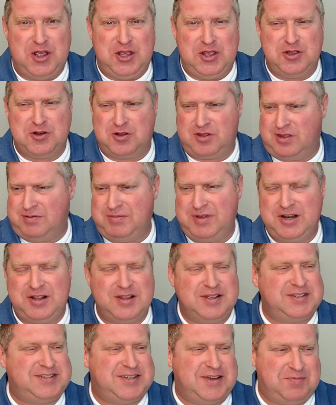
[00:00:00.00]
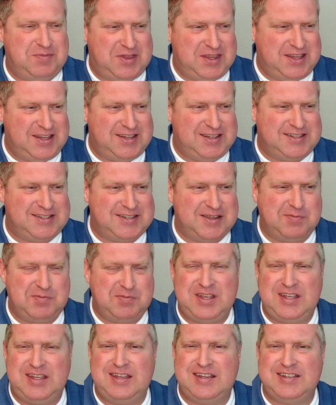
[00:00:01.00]
you're in the middle of something
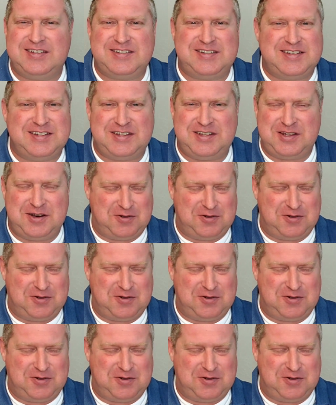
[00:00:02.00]
is,